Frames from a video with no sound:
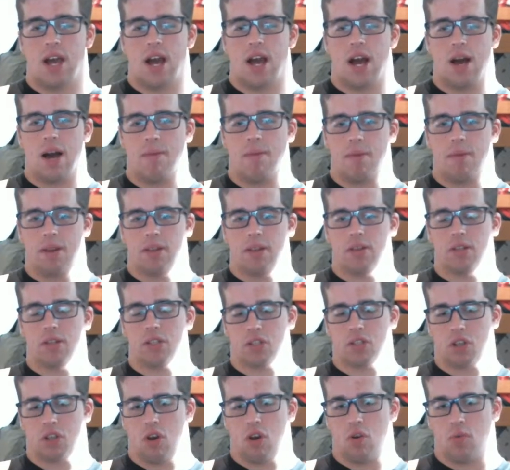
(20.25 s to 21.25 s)
But
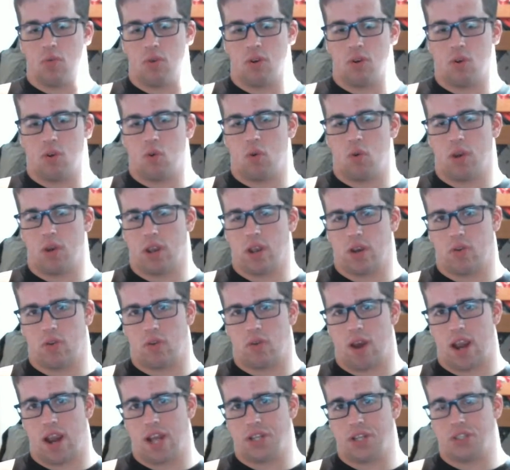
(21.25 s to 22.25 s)
let's go real quick
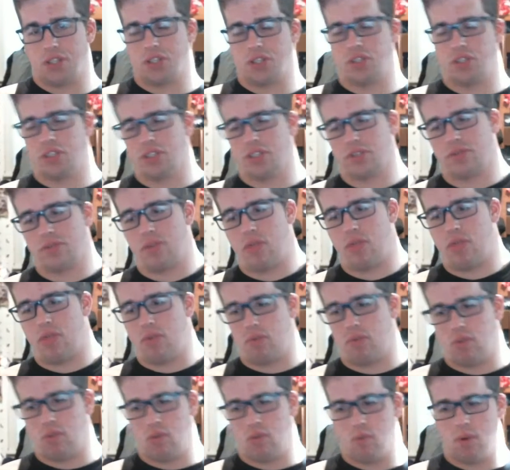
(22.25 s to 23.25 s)
crash just
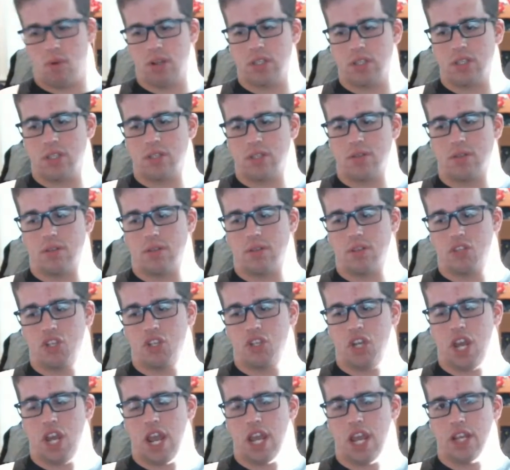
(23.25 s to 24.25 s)
through what's
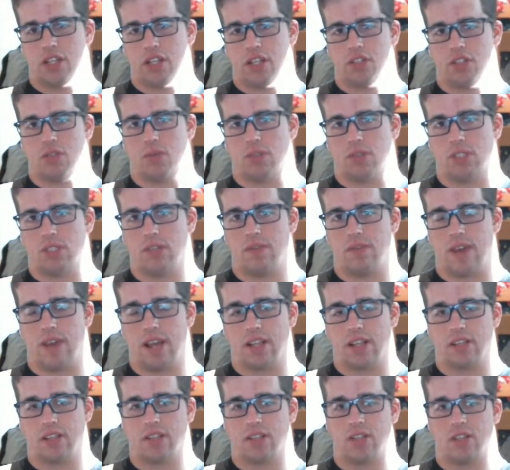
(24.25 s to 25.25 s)
changed or what's
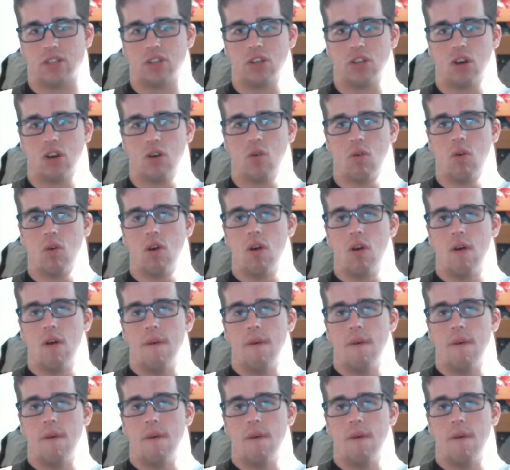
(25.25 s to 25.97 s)
advanced. So